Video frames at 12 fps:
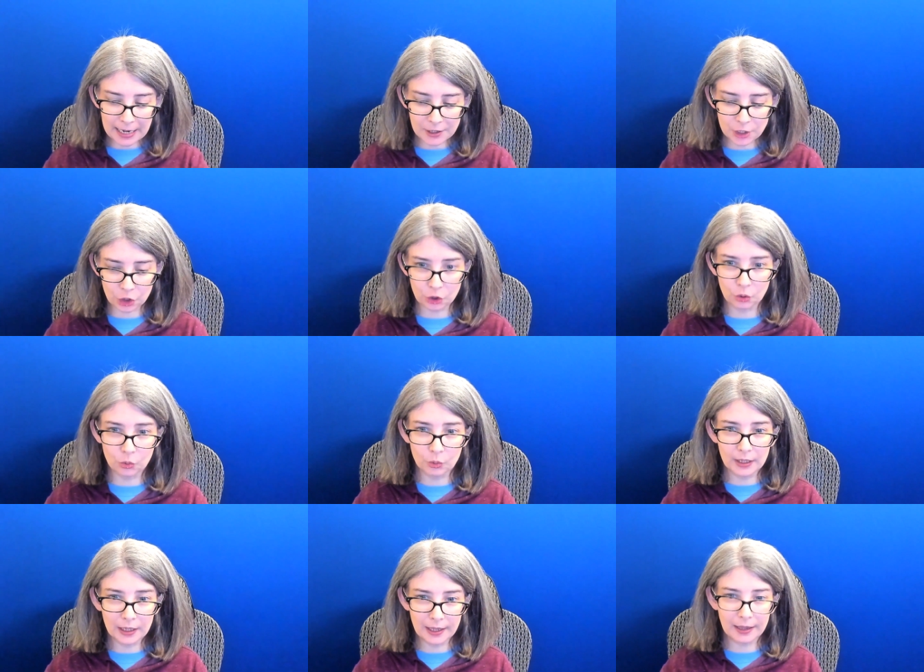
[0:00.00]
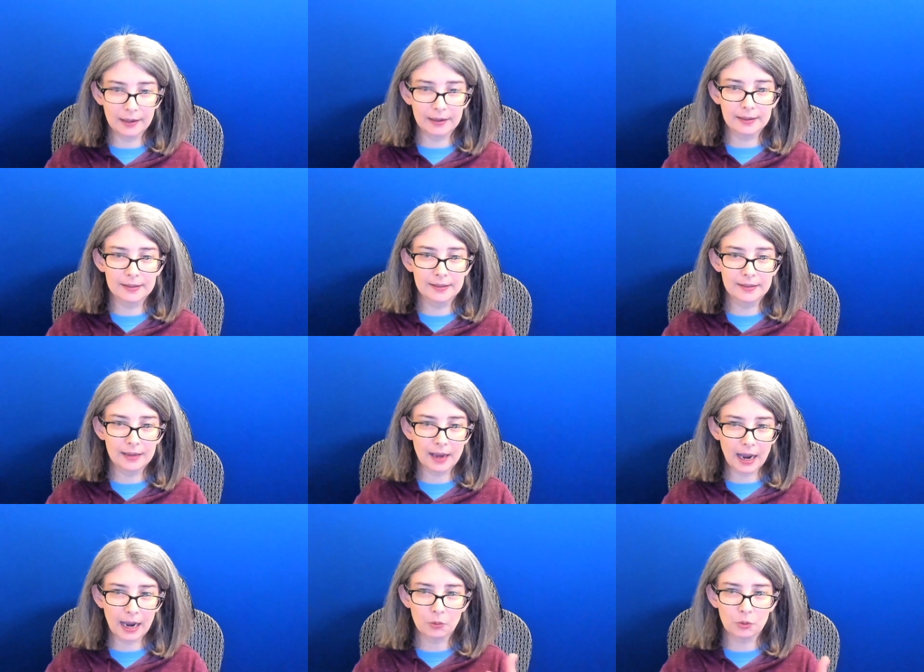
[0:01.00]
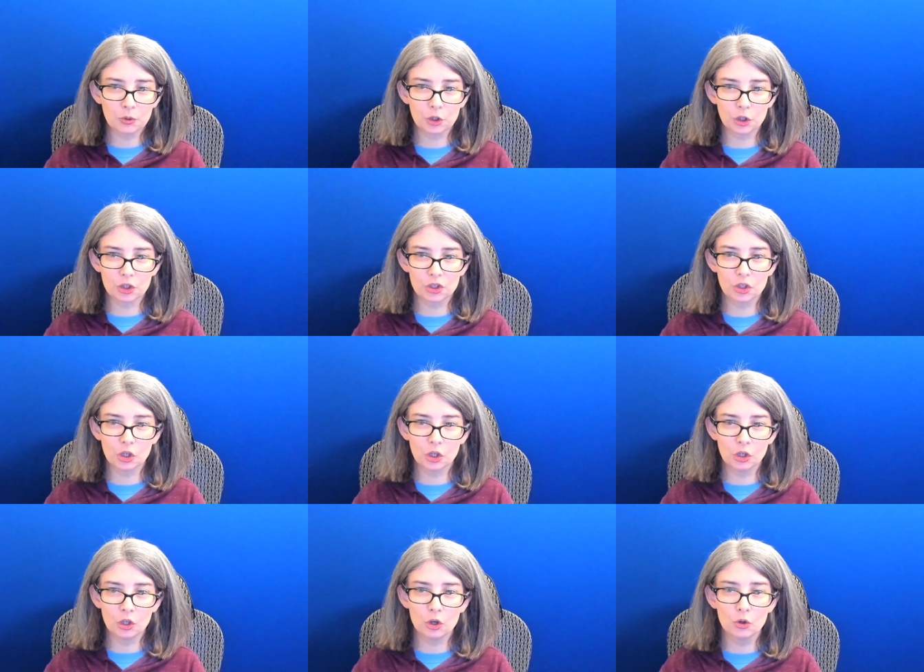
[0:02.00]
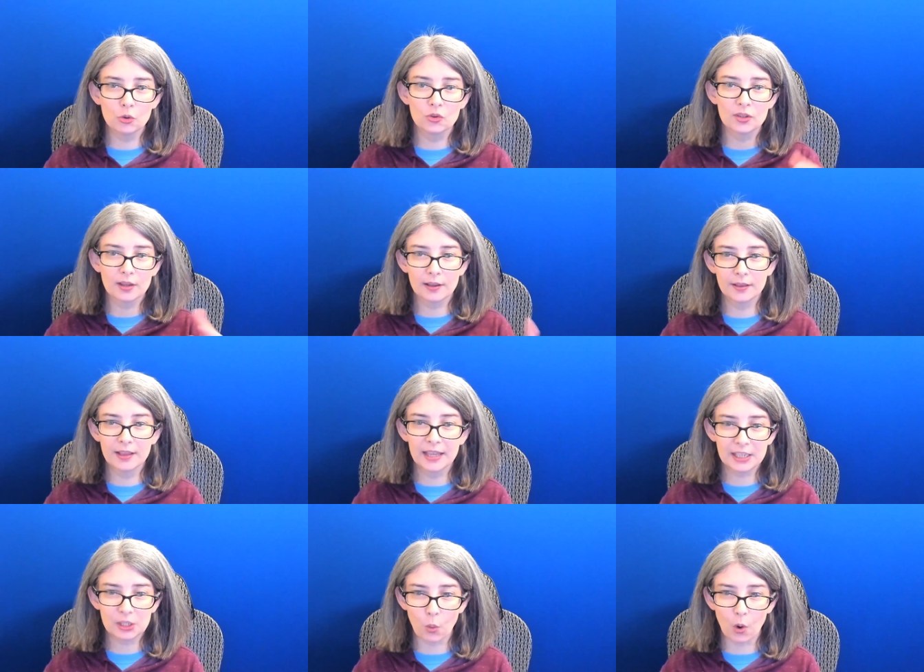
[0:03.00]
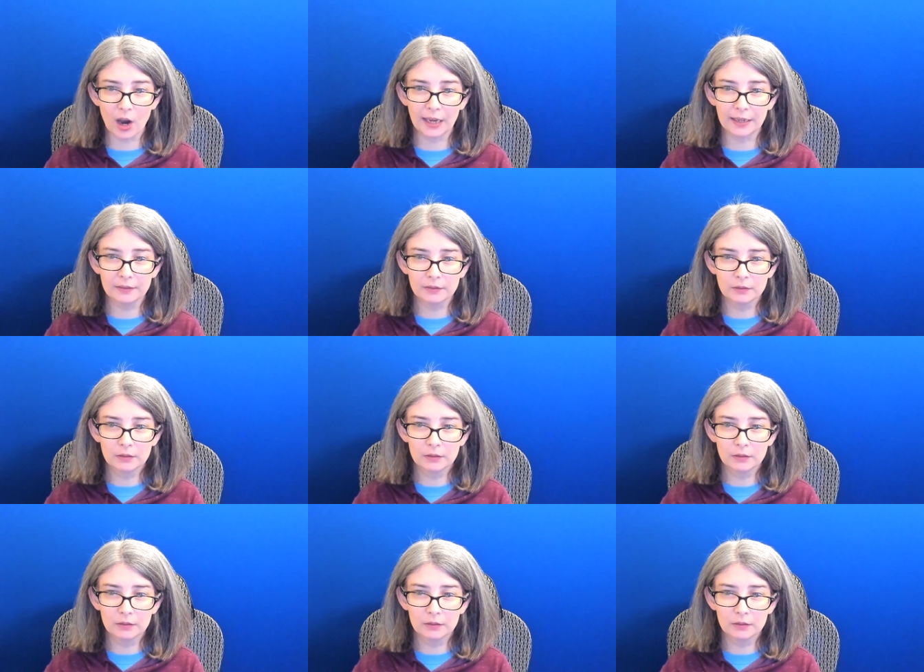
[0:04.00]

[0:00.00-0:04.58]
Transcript: I do is I will just use this one